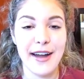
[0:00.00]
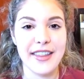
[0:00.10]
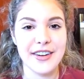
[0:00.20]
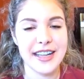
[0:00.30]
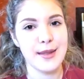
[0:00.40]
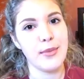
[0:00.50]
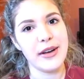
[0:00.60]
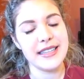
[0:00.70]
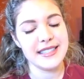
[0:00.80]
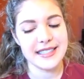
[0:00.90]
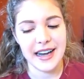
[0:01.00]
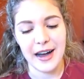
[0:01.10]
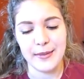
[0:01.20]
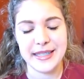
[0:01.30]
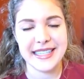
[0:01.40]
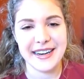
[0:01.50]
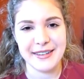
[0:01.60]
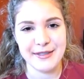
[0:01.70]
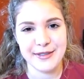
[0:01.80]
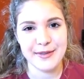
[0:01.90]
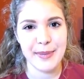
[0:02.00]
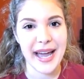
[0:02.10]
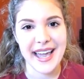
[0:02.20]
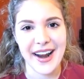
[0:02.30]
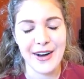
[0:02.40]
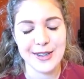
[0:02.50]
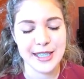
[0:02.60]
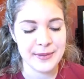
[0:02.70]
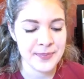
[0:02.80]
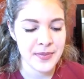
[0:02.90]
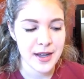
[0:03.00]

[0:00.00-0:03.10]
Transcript: rather get the points instead of buying it at Ulta.